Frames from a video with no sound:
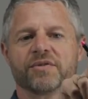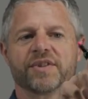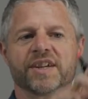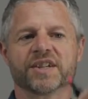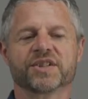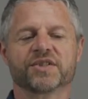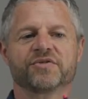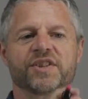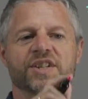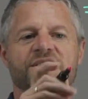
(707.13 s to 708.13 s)
for this
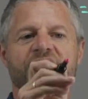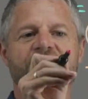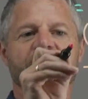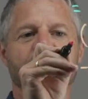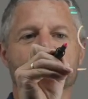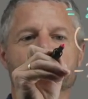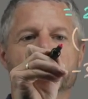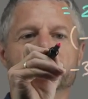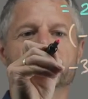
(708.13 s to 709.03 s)
first example.